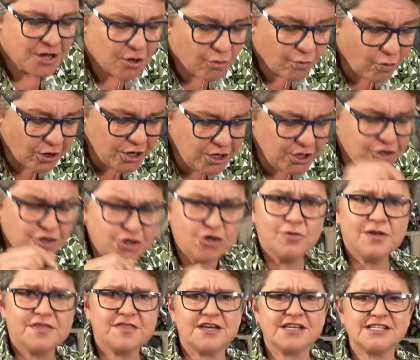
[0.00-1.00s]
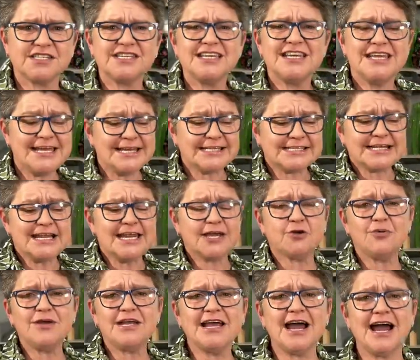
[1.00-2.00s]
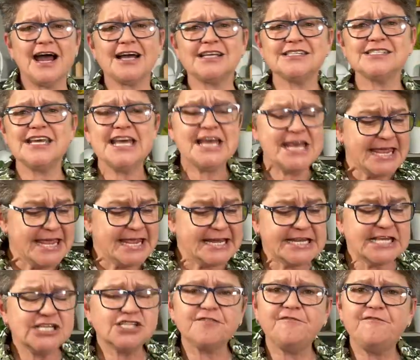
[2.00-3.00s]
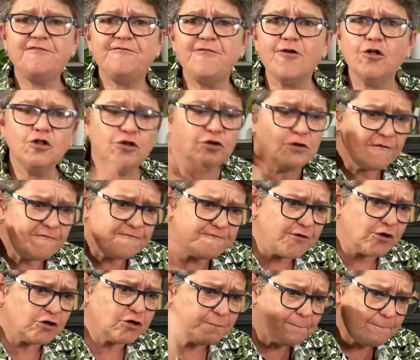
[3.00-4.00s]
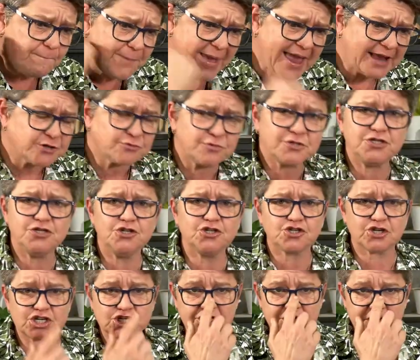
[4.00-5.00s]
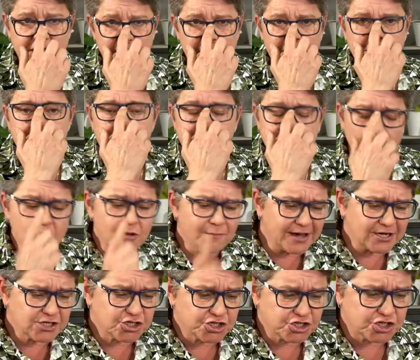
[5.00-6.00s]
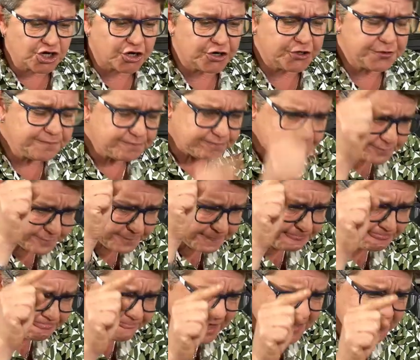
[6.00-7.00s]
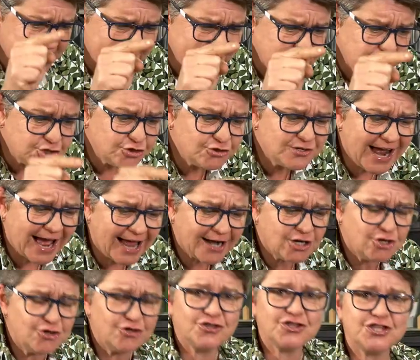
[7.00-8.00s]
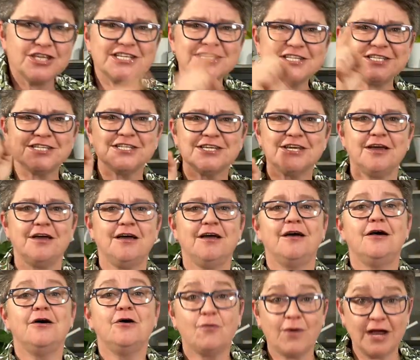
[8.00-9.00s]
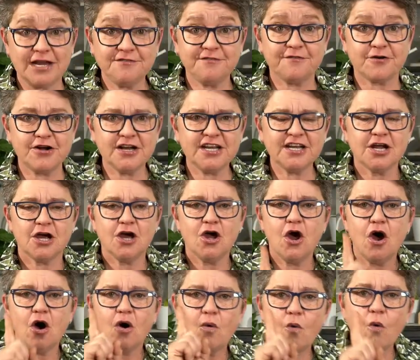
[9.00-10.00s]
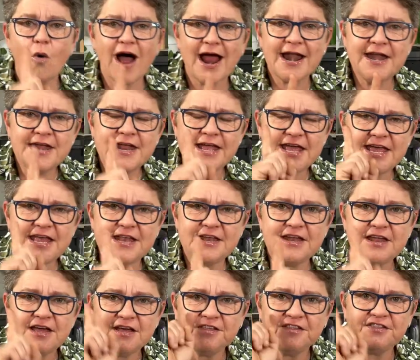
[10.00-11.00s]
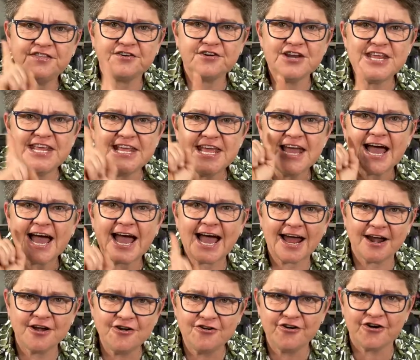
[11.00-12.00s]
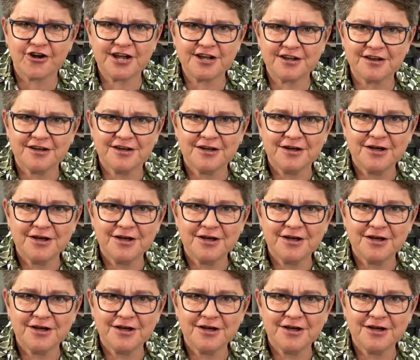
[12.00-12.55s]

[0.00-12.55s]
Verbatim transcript: What do you do with this? It's liquid, guys. It is full, full, packed with nutrition. So much so that you dilute this, wait for it, 1 in 300.